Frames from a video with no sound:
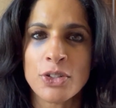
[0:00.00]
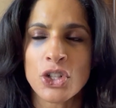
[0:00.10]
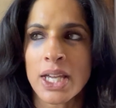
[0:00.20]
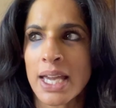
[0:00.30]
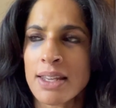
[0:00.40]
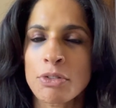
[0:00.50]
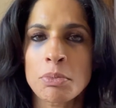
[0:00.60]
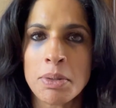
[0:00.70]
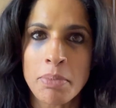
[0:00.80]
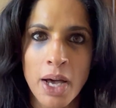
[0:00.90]
She can't even
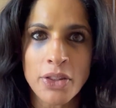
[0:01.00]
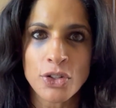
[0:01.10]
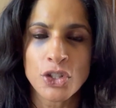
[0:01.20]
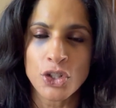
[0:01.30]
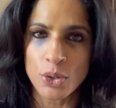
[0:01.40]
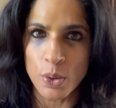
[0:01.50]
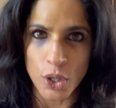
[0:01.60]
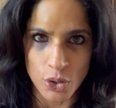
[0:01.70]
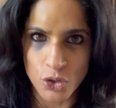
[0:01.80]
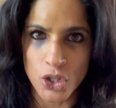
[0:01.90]
be bothered to do her
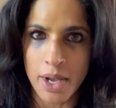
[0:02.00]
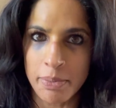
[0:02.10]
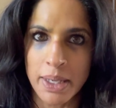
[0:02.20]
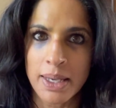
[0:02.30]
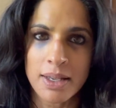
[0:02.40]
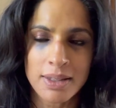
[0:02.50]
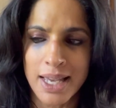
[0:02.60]
own shopping.